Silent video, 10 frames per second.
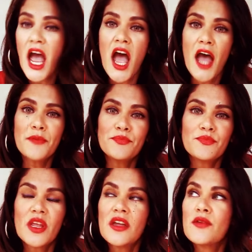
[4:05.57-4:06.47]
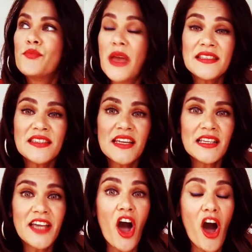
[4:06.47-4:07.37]
um,
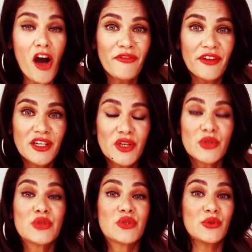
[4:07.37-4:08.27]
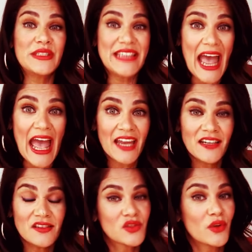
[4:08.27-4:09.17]
basically offered
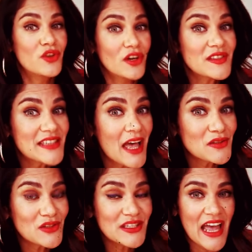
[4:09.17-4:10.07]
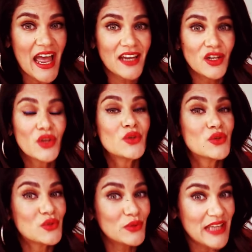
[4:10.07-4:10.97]
Sudan, so not South Sudan,
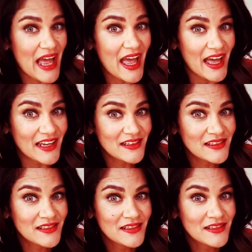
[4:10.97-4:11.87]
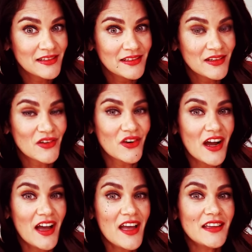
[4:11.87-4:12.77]
Sudan,
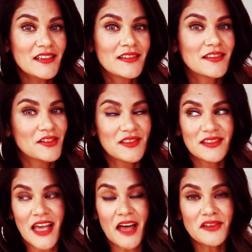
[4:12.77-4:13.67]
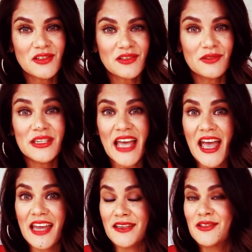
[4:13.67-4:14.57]
right? Because South
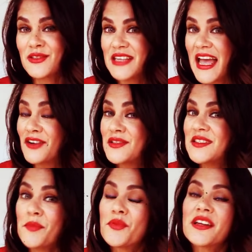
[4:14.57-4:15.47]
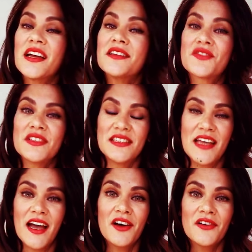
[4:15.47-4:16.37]
Sudan and Sudan are separate countries
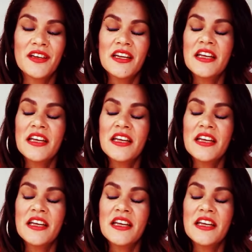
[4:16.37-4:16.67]
now.